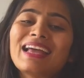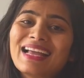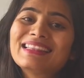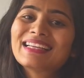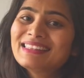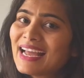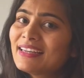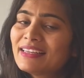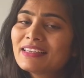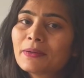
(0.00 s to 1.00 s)
and then
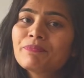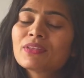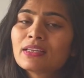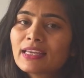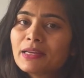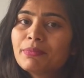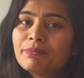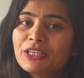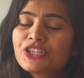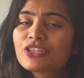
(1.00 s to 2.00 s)
that income can be
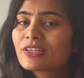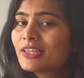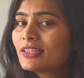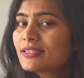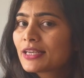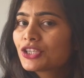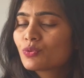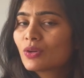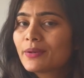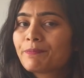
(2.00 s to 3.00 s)
mentioned in the
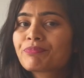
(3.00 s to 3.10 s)
section 1.